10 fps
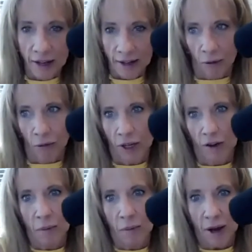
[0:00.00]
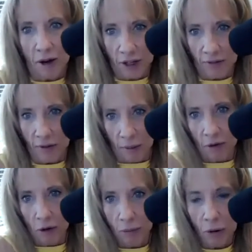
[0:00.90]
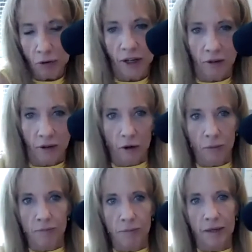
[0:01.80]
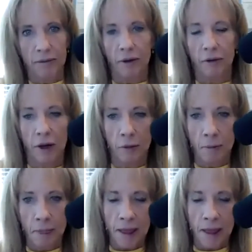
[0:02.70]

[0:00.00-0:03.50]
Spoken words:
wouldn't have been better to give them a little protein load, but no.